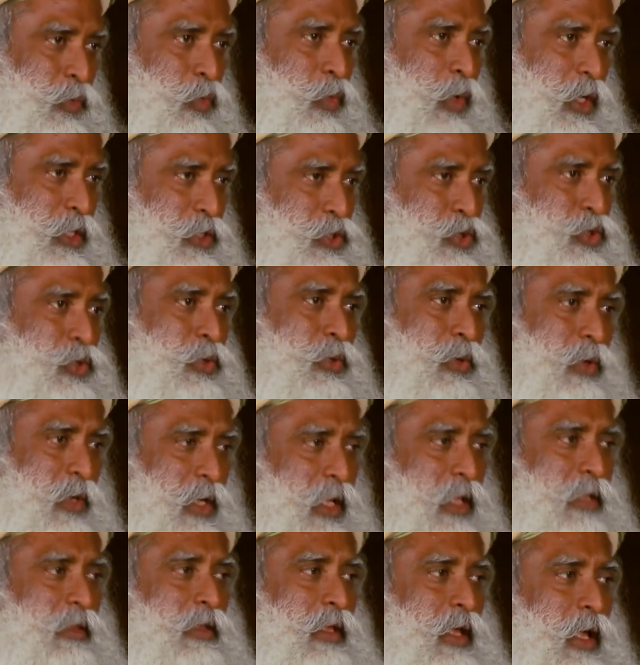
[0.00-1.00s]
once you
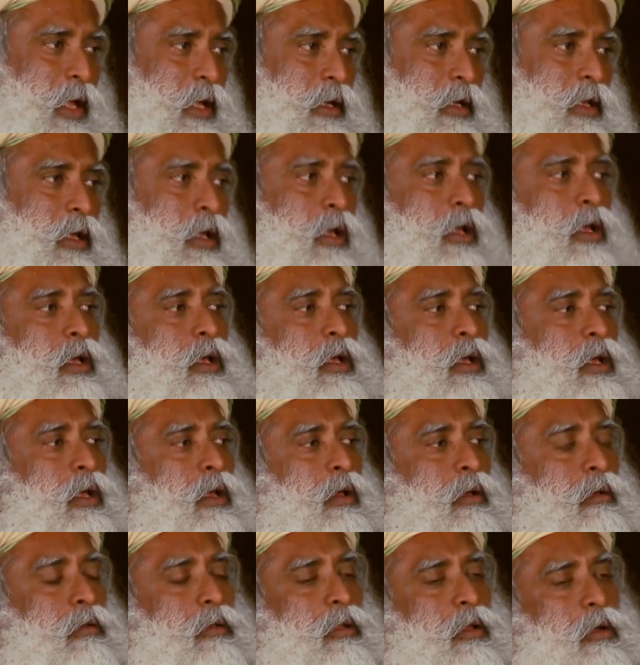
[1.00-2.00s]
create that,
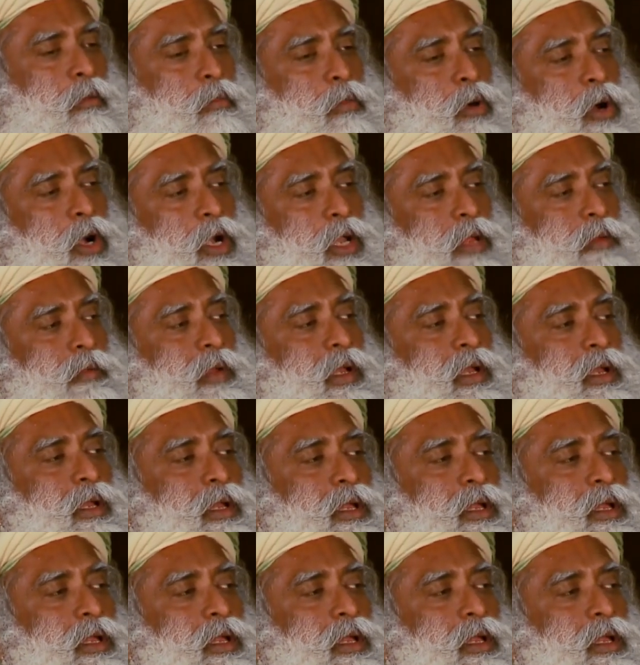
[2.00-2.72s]
your body will